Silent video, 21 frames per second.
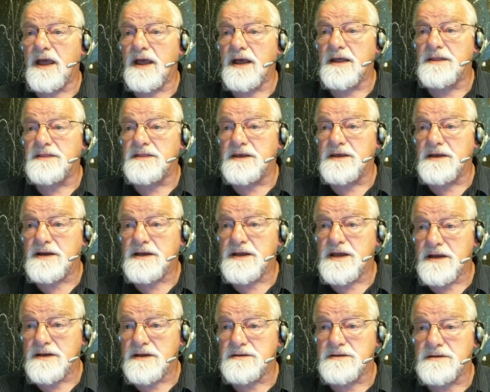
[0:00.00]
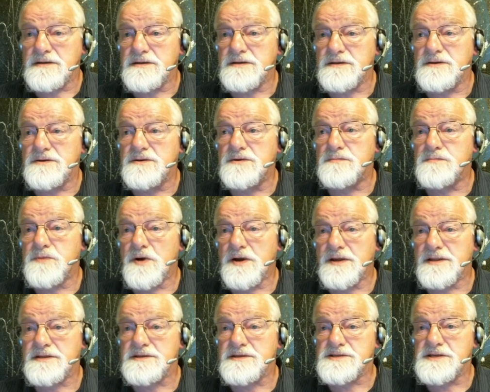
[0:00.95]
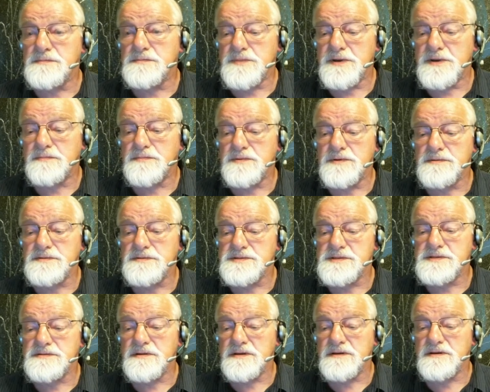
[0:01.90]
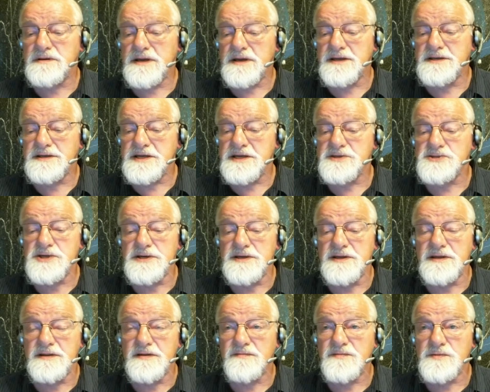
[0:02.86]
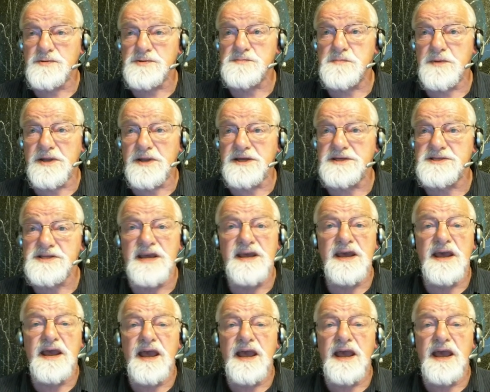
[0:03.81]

And the accountant who brought this to people's attention in the first place